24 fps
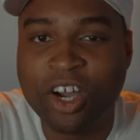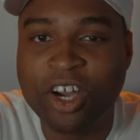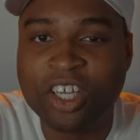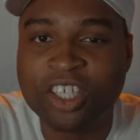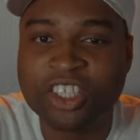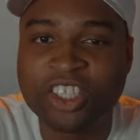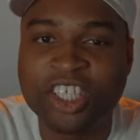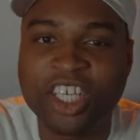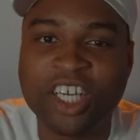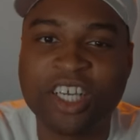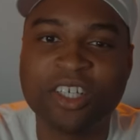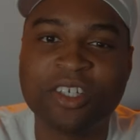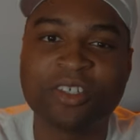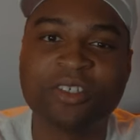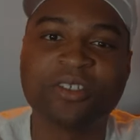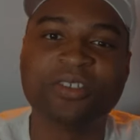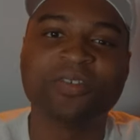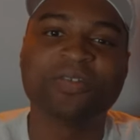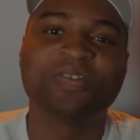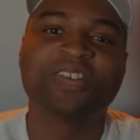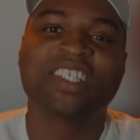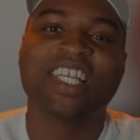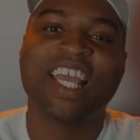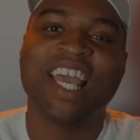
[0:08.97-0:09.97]
Dog
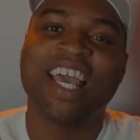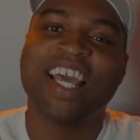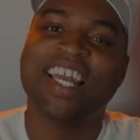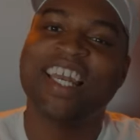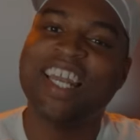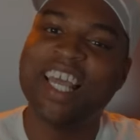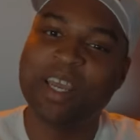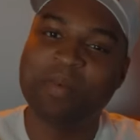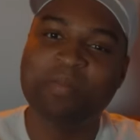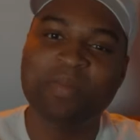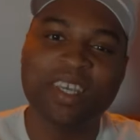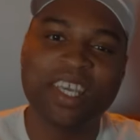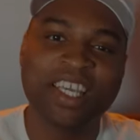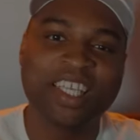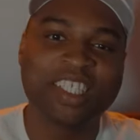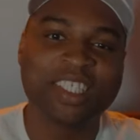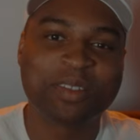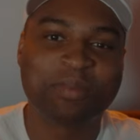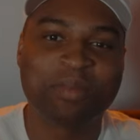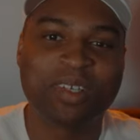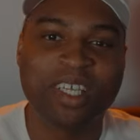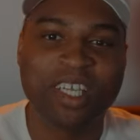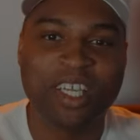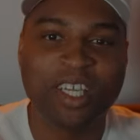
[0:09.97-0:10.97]
Channel, and let me
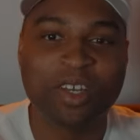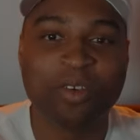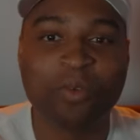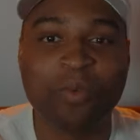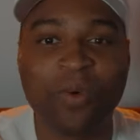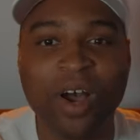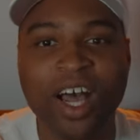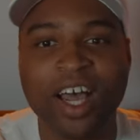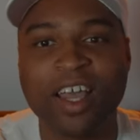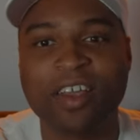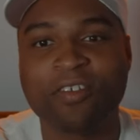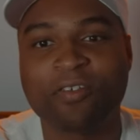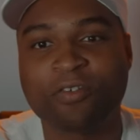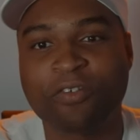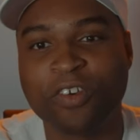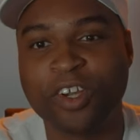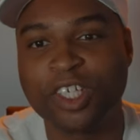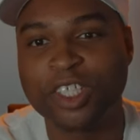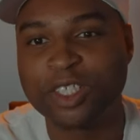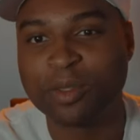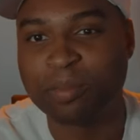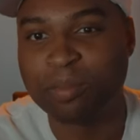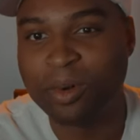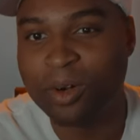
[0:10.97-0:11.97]
explain why
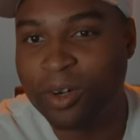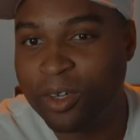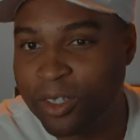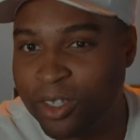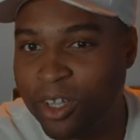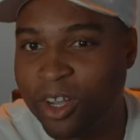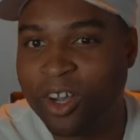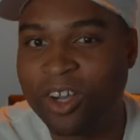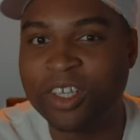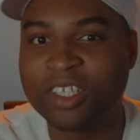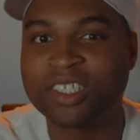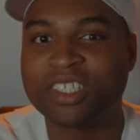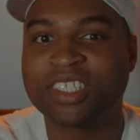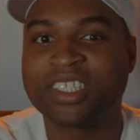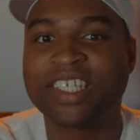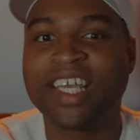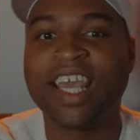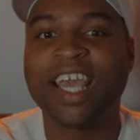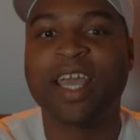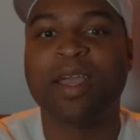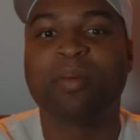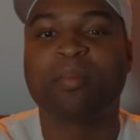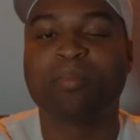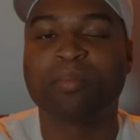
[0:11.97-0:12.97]
French Bulldogs
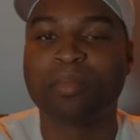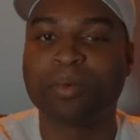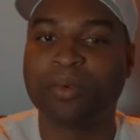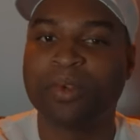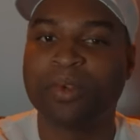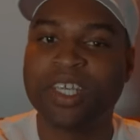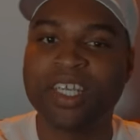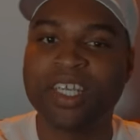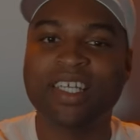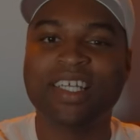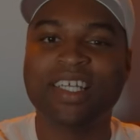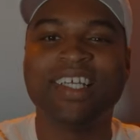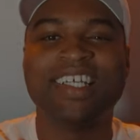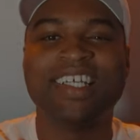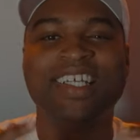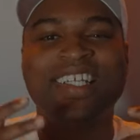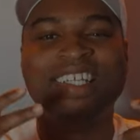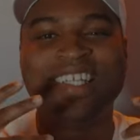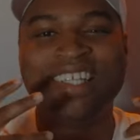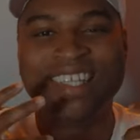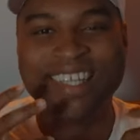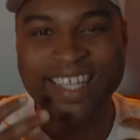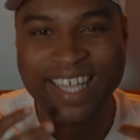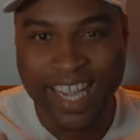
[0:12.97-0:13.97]
can breed
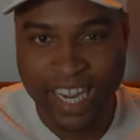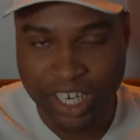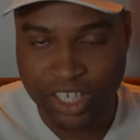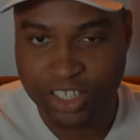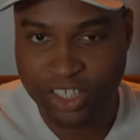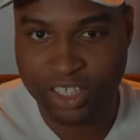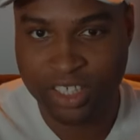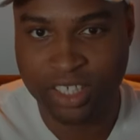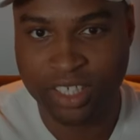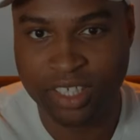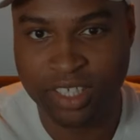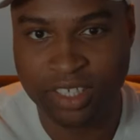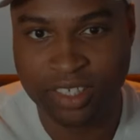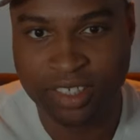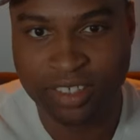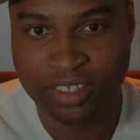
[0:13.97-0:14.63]
naturally.